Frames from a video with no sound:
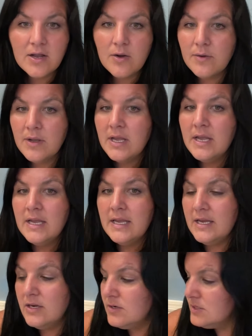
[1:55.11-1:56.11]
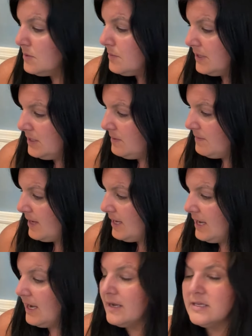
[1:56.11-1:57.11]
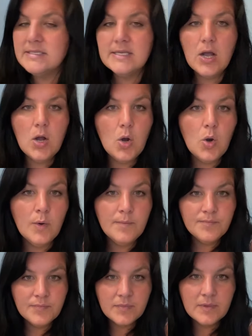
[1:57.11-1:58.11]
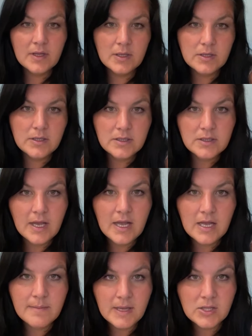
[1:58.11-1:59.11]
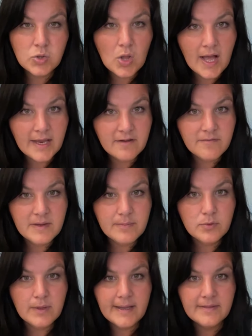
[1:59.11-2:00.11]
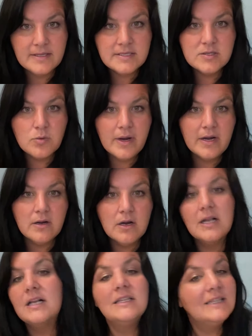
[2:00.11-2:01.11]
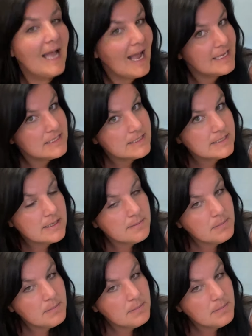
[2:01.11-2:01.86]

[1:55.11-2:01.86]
So here's what we're going to be making. So a lot of people like these square glass